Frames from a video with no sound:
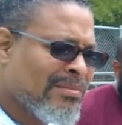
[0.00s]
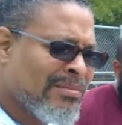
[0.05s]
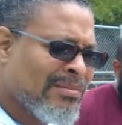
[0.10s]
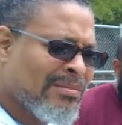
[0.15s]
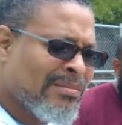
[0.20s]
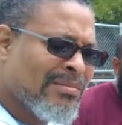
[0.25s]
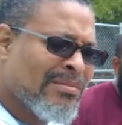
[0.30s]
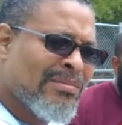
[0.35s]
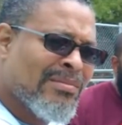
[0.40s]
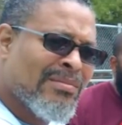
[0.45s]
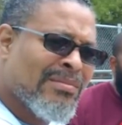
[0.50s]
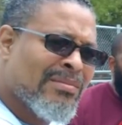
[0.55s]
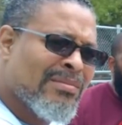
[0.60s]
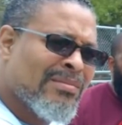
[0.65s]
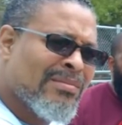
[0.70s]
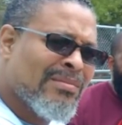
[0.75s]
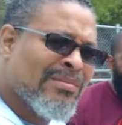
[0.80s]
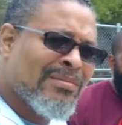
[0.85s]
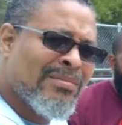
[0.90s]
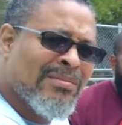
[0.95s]

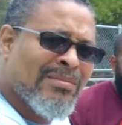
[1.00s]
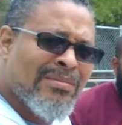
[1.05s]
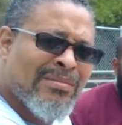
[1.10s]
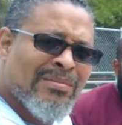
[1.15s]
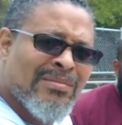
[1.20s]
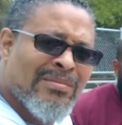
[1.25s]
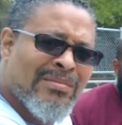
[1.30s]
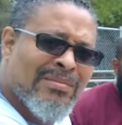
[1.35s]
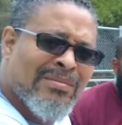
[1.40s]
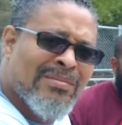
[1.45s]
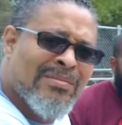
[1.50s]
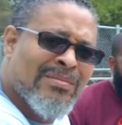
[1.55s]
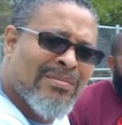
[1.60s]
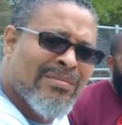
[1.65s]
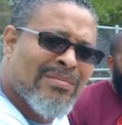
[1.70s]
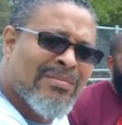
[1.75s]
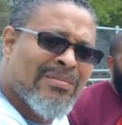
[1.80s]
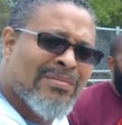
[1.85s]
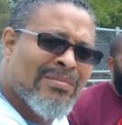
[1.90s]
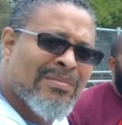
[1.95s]

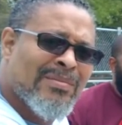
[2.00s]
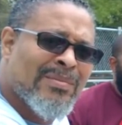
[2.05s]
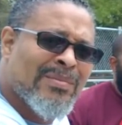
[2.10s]
(not speaking)